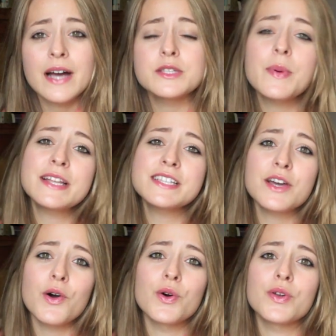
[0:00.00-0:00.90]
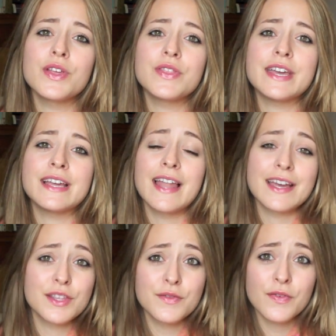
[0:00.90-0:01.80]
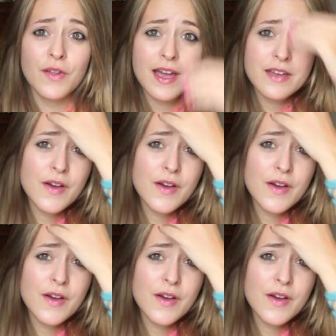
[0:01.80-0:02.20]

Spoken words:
Now depending on the length of the flight,